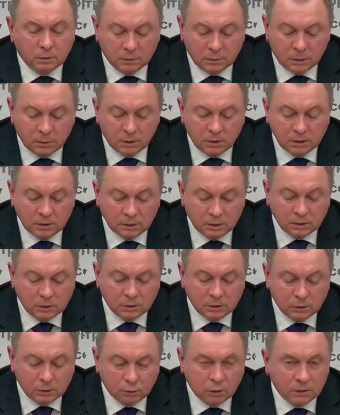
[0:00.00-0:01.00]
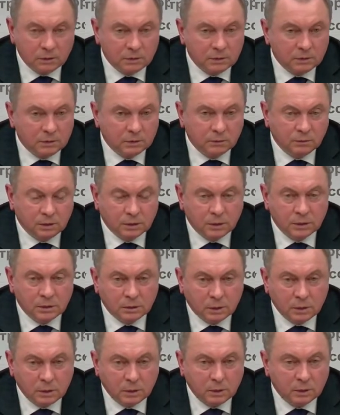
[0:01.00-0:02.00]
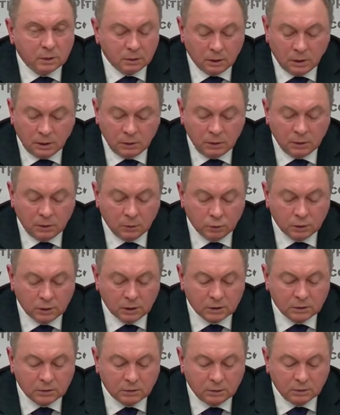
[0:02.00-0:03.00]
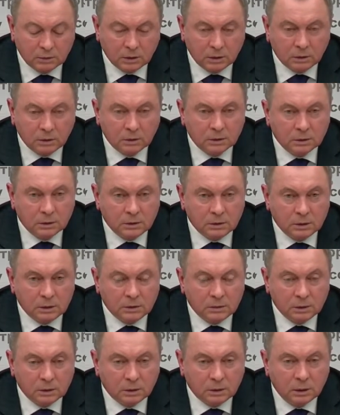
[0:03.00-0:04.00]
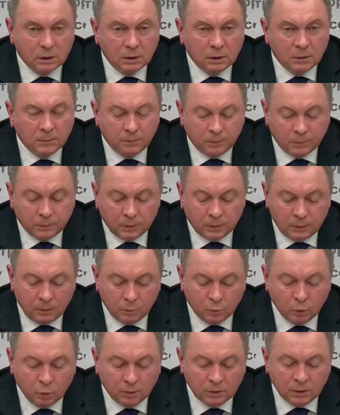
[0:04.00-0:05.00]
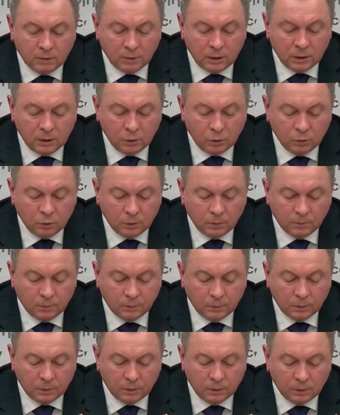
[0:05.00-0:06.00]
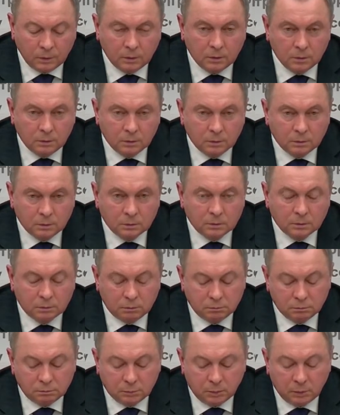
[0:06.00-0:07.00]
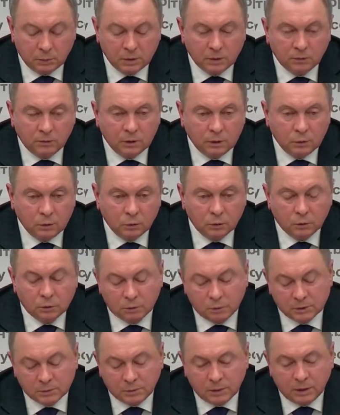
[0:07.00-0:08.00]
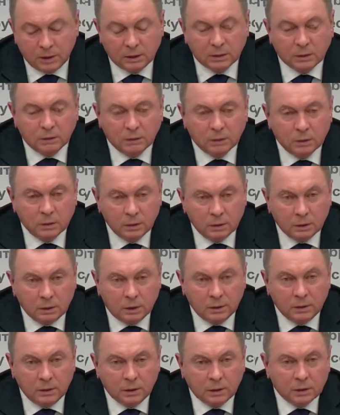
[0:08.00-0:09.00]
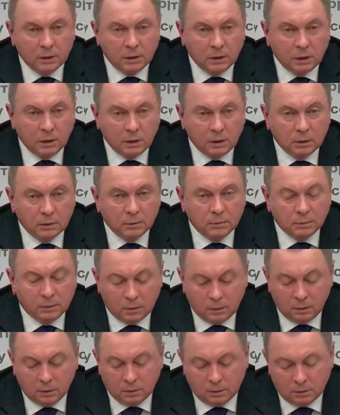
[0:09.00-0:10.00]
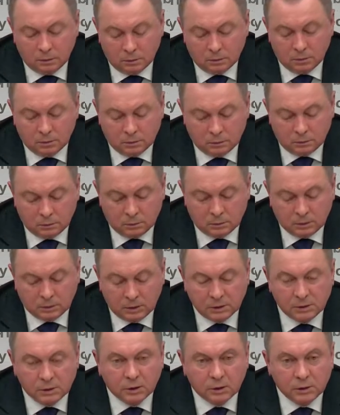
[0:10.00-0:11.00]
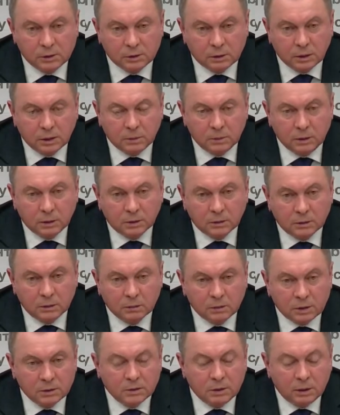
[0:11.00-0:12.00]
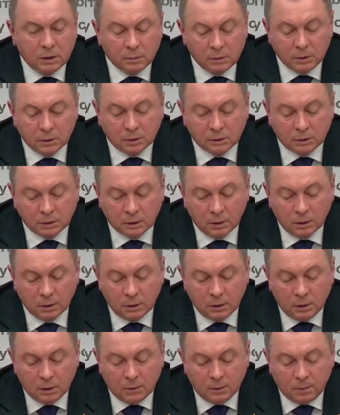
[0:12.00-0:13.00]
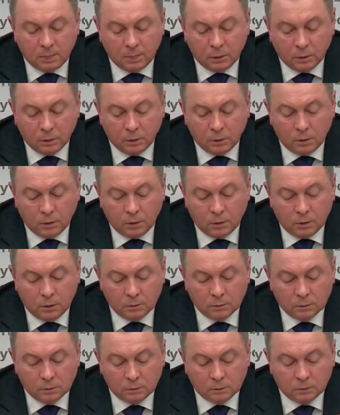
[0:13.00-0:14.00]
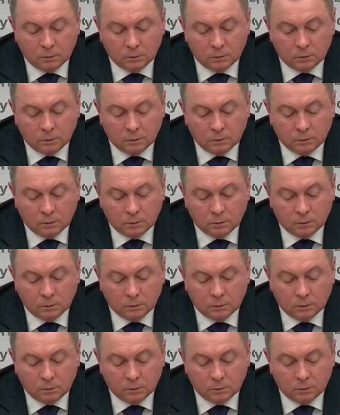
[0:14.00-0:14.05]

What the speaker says: we believe that that request and the fact that Belarusian military was sent there helped to stabilize the situation. The soldiers, the military, never took part in any sort of military action. They